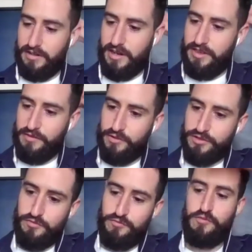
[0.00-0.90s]
I think what's
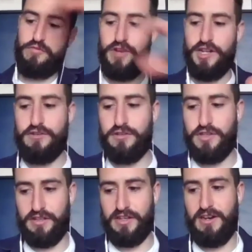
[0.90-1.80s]
a really cool
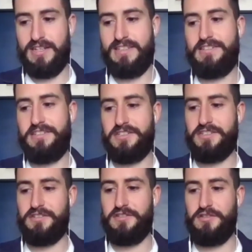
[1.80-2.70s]
thing at the gala dinners
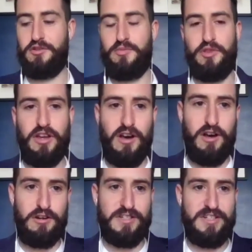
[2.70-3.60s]
is you put the
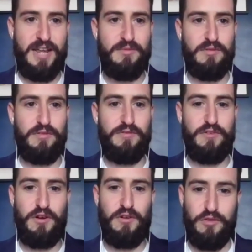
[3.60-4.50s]
card on the table of
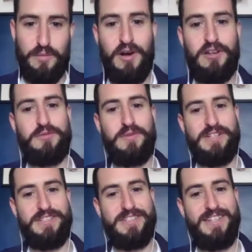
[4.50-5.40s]
all the past
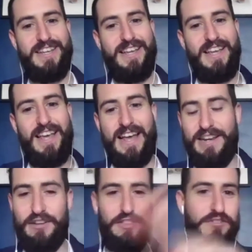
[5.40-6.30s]
winners, and
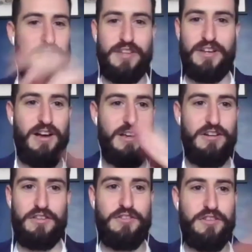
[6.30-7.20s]
you look through the card, you look through